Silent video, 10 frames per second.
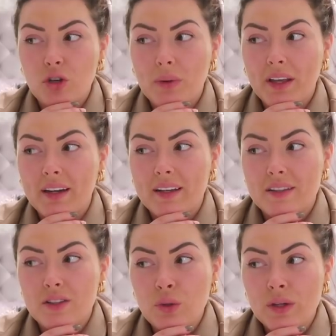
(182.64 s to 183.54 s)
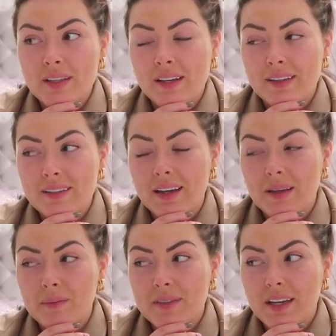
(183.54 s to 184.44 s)
new beginnings new exciting
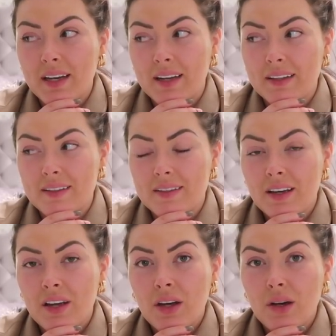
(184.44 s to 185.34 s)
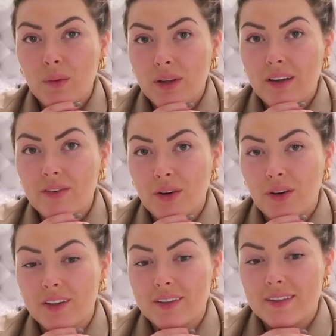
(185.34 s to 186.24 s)
times and we have
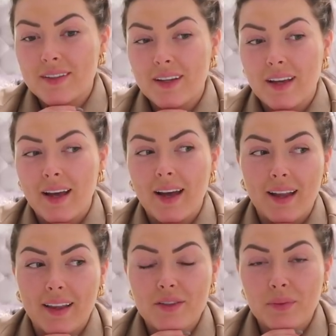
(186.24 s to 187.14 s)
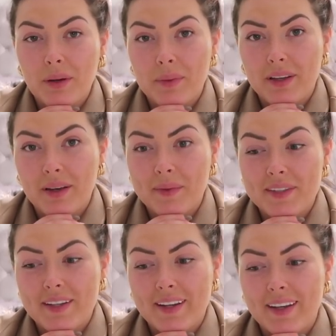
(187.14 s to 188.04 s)
got a little puppy coming
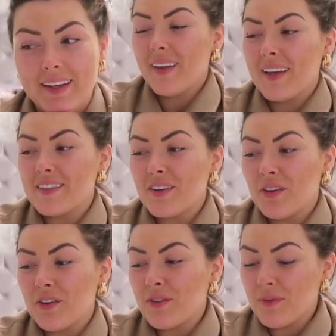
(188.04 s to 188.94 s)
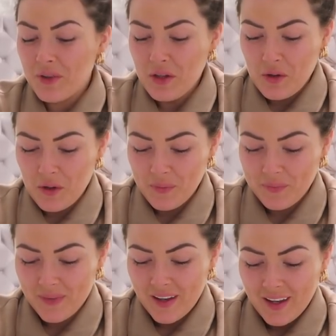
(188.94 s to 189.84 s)
tonight it's all new
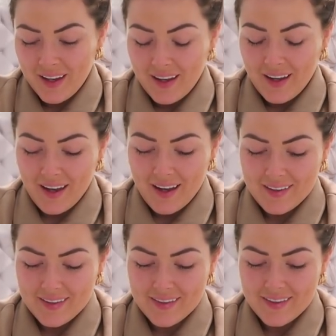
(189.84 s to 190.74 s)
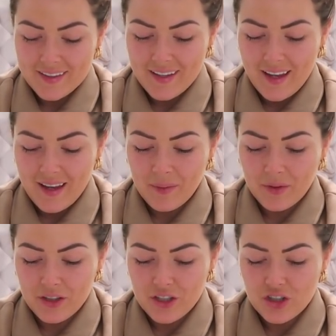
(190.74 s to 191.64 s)
and yeah
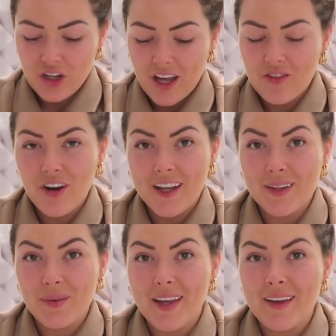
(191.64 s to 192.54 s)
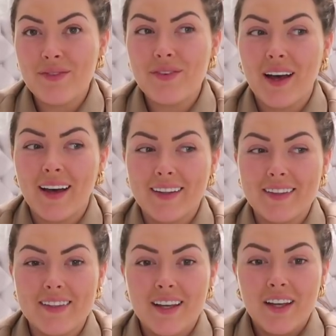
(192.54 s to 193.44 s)
we are just try and ride the wave
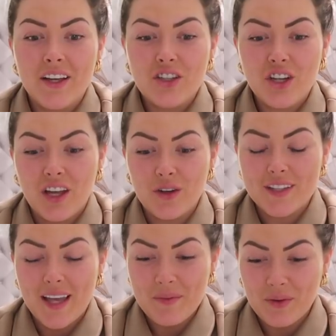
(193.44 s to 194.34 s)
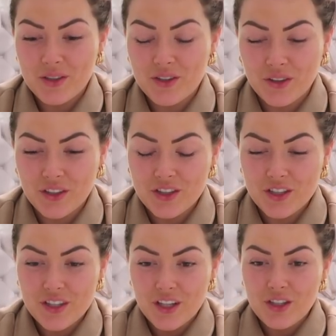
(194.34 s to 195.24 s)
and try not to get emotional and
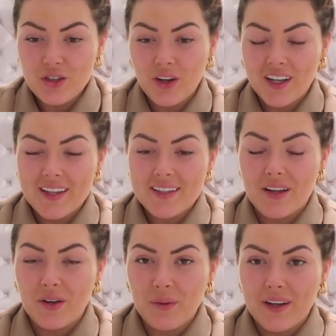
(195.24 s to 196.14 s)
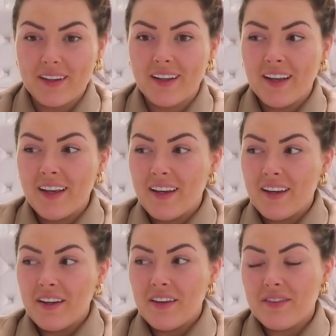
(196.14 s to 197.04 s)
just enjoy this little one
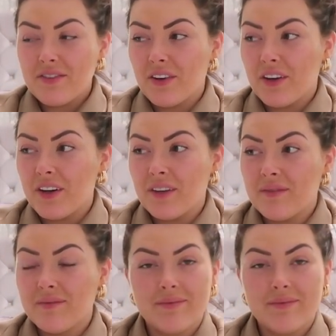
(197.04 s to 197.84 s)
for